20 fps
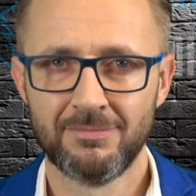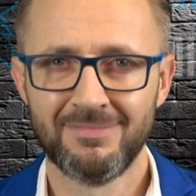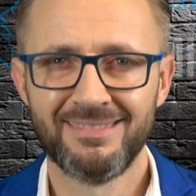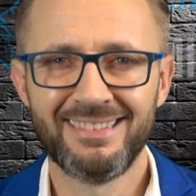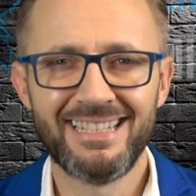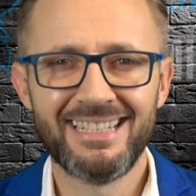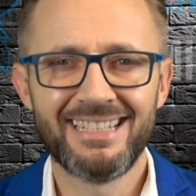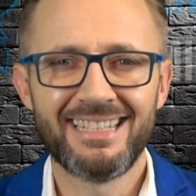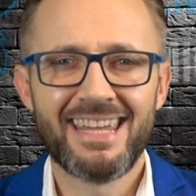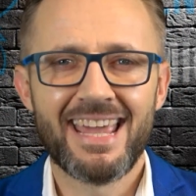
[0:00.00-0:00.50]

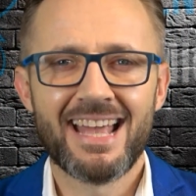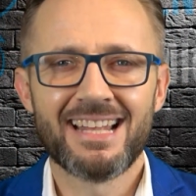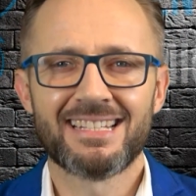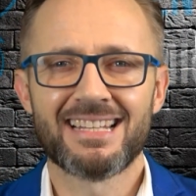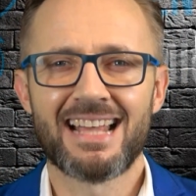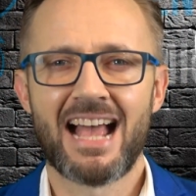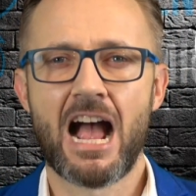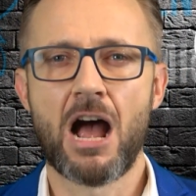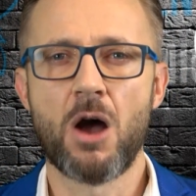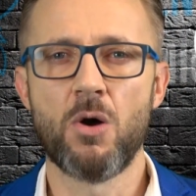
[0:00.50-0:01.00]
This gets
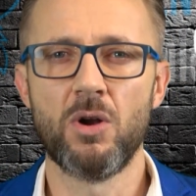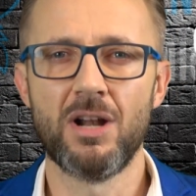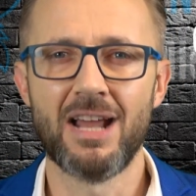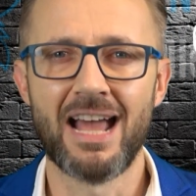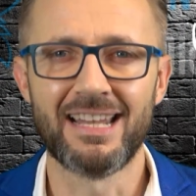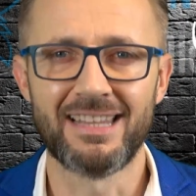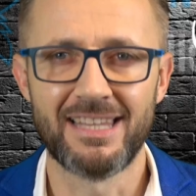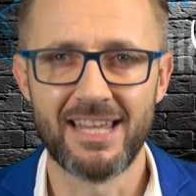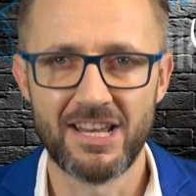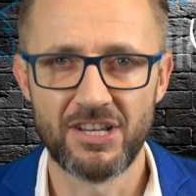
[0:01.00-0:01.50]
our
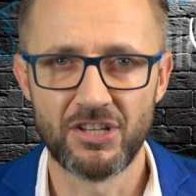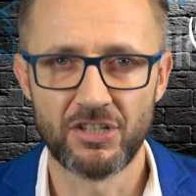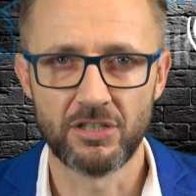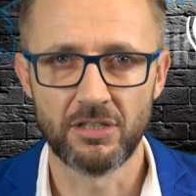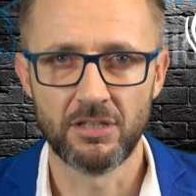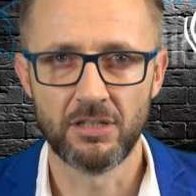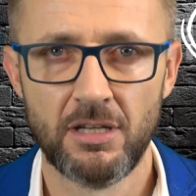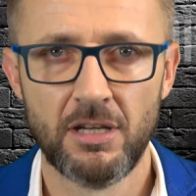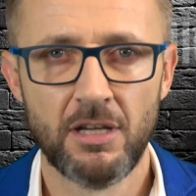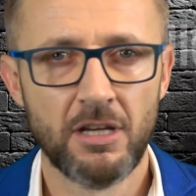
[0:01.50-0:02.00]
attention.
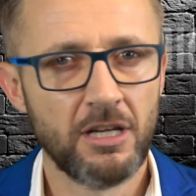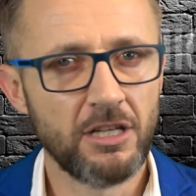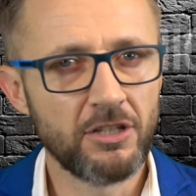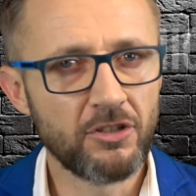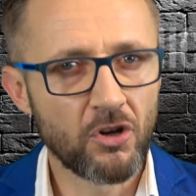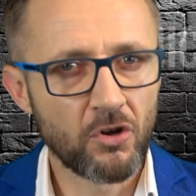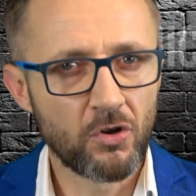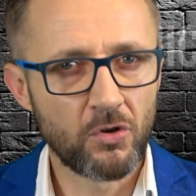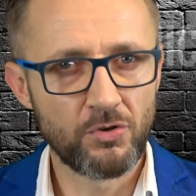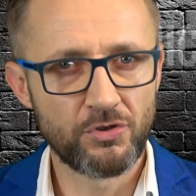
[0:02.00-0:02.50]
In
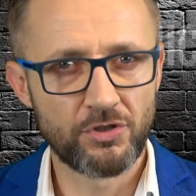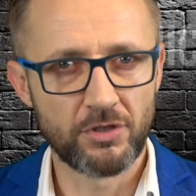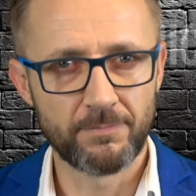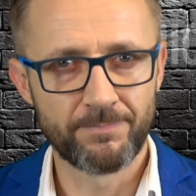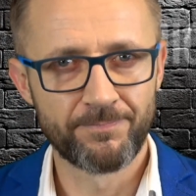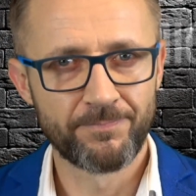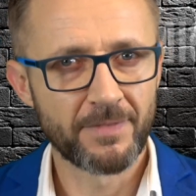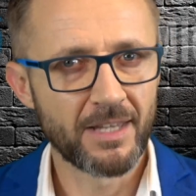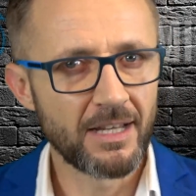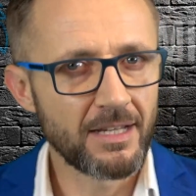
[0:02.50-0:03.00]

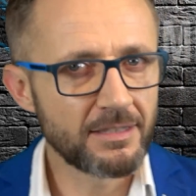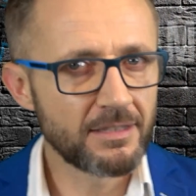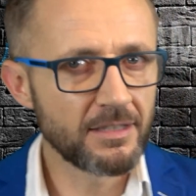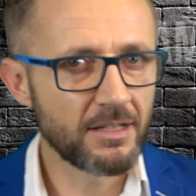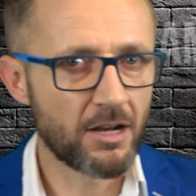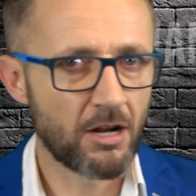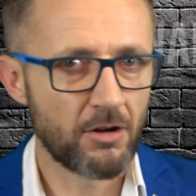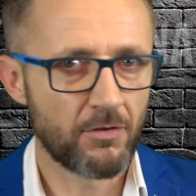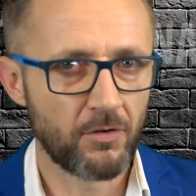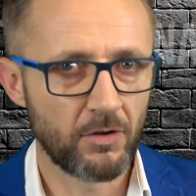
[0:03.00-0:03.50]
conclusion, listen
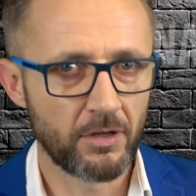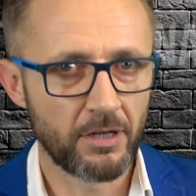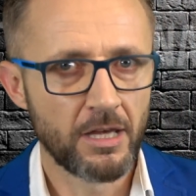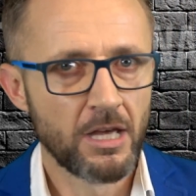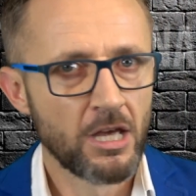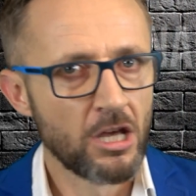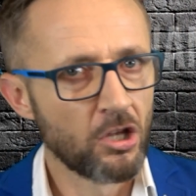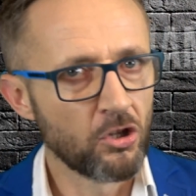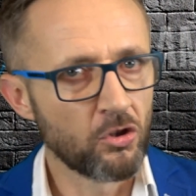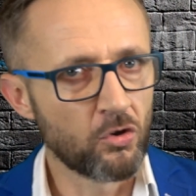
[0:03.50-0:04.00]
carefully
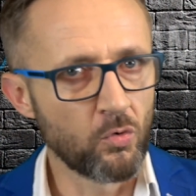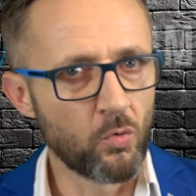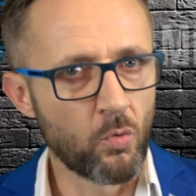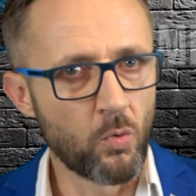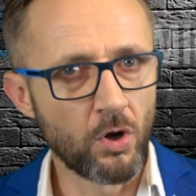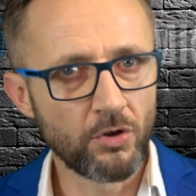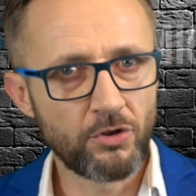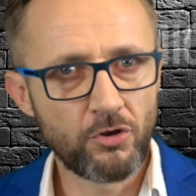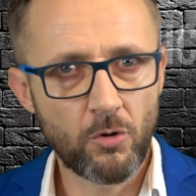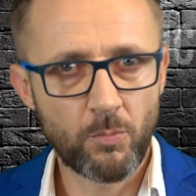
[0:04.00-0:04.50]
to
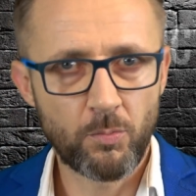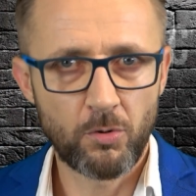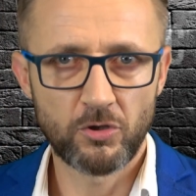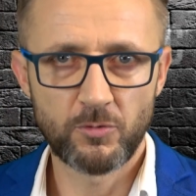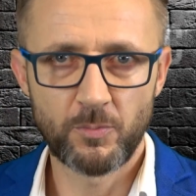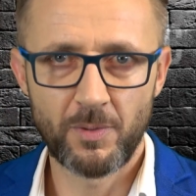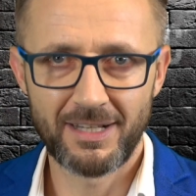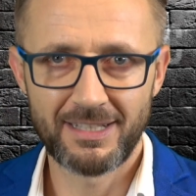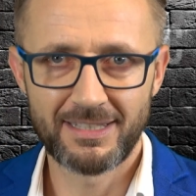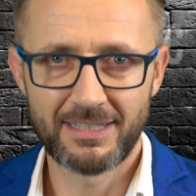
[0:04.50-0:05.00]
what your
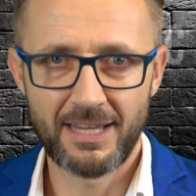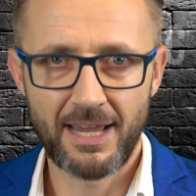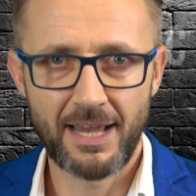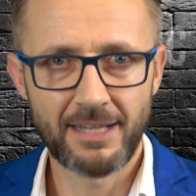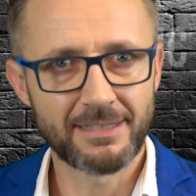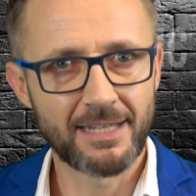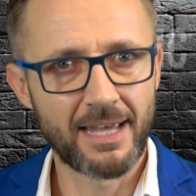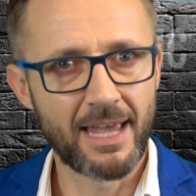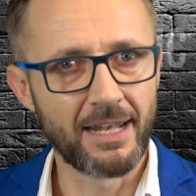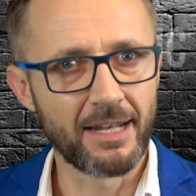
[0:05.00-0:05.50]
prospect
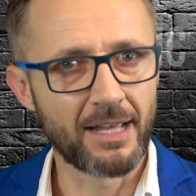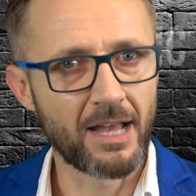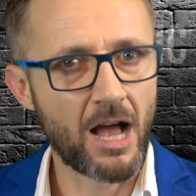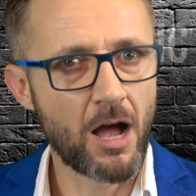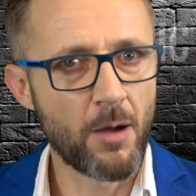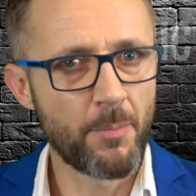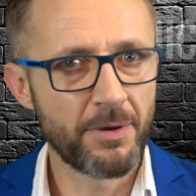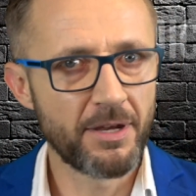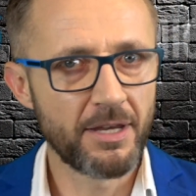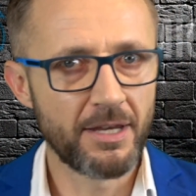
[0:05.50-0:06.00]
says and
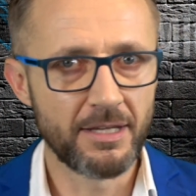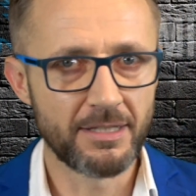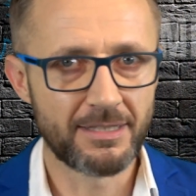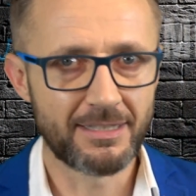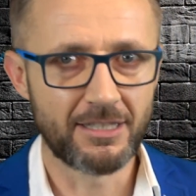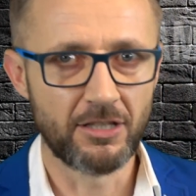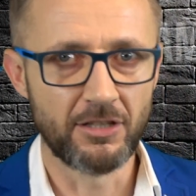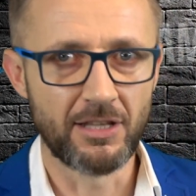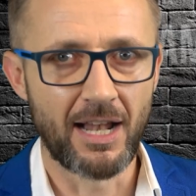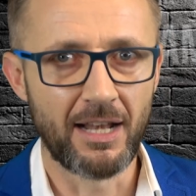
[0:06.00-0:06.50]
copy his
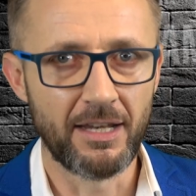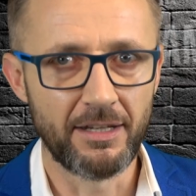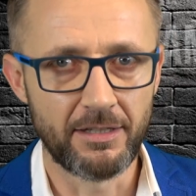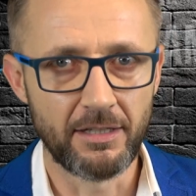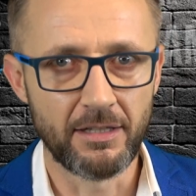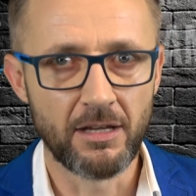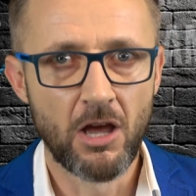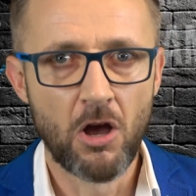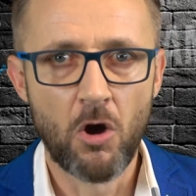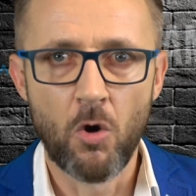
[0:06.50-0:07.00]

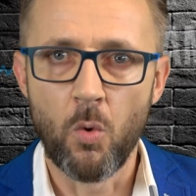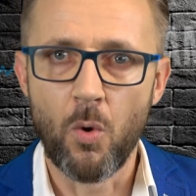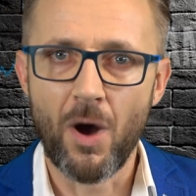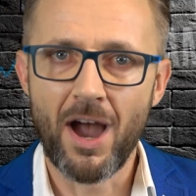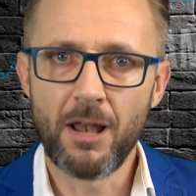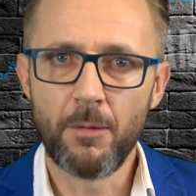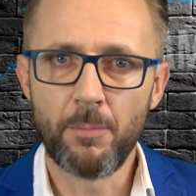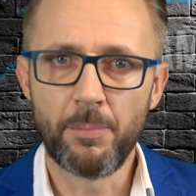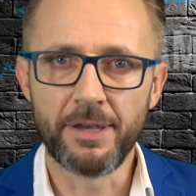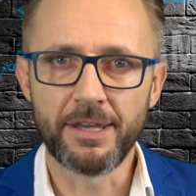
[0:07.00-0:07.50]
tonality
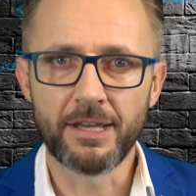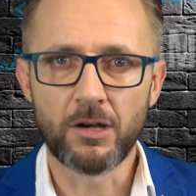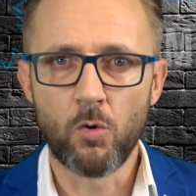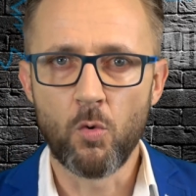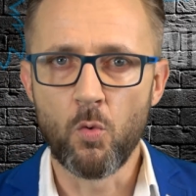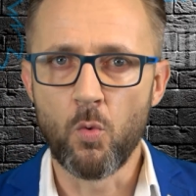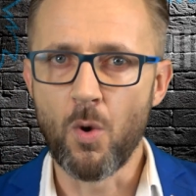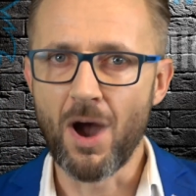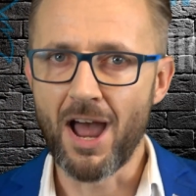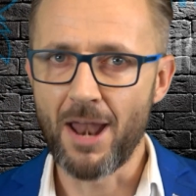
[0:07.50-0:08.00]
while being
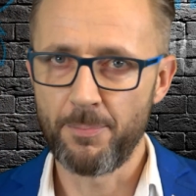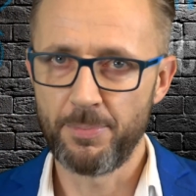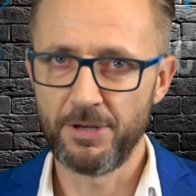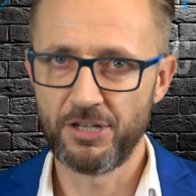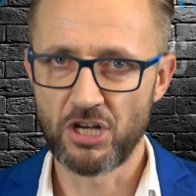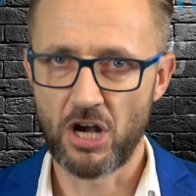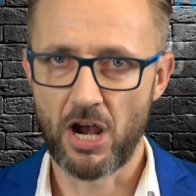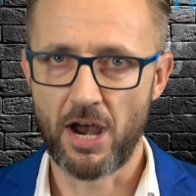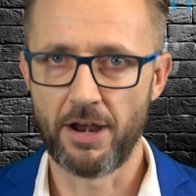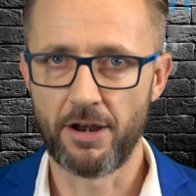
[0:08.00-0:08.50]
1 pitch
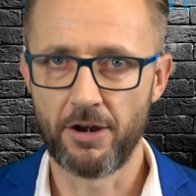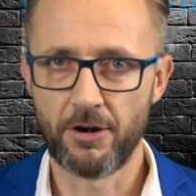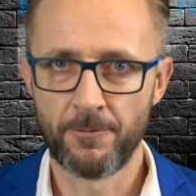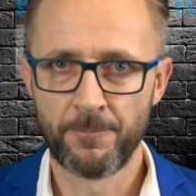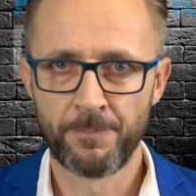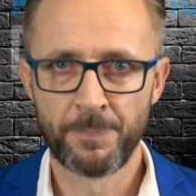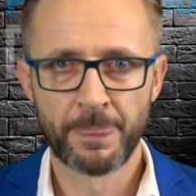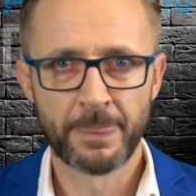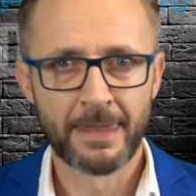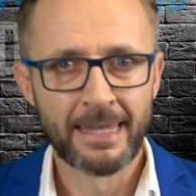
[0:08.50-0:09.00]
higher.
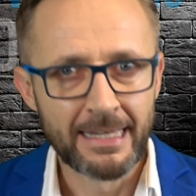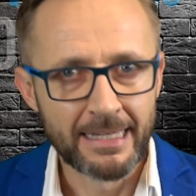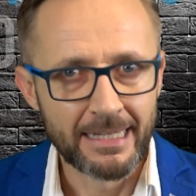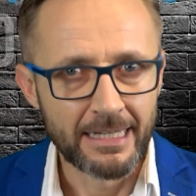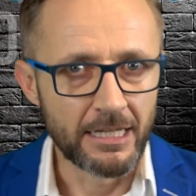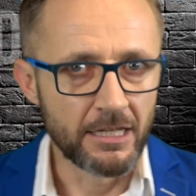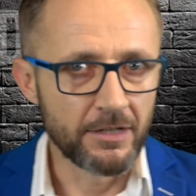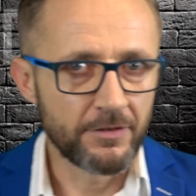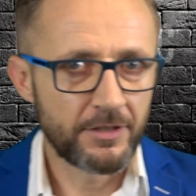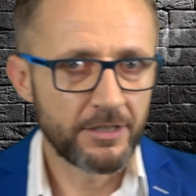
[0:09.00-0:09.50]

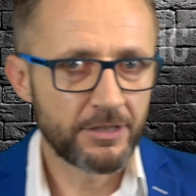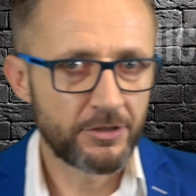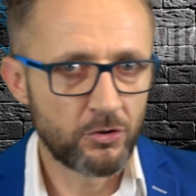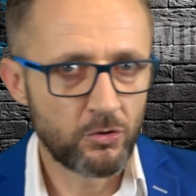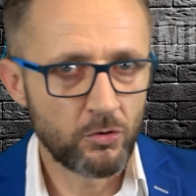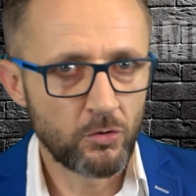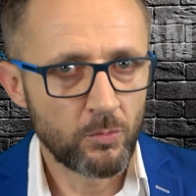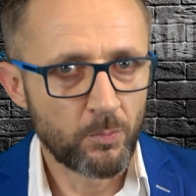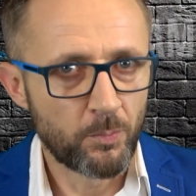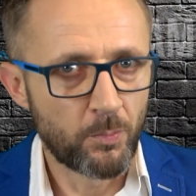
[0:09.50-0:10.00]
If these
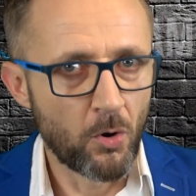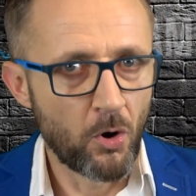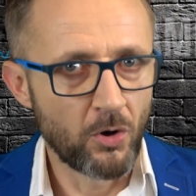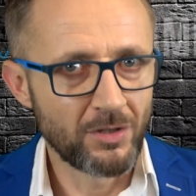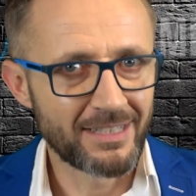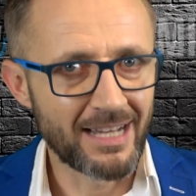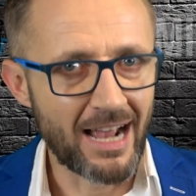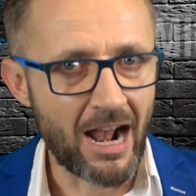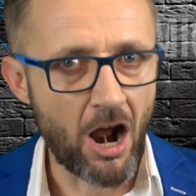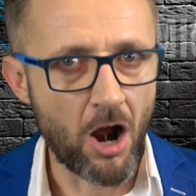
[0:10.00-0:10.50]
2
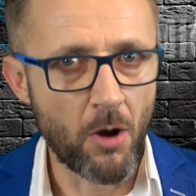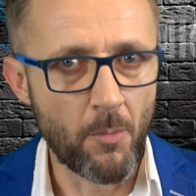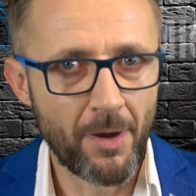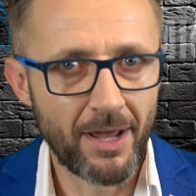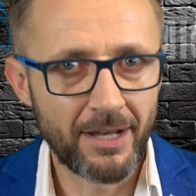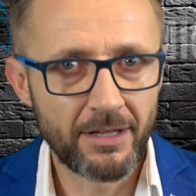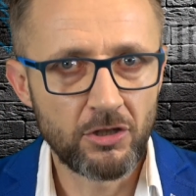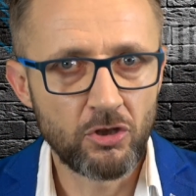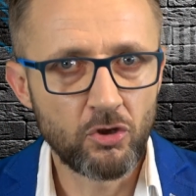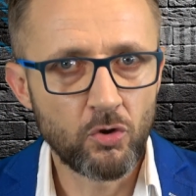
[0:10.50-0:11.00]
points are
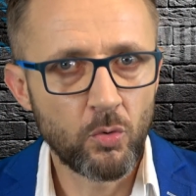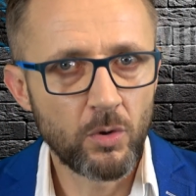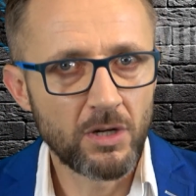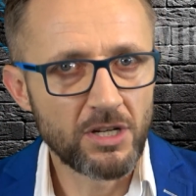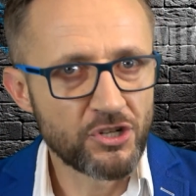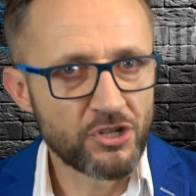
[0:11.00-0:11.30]
met, you will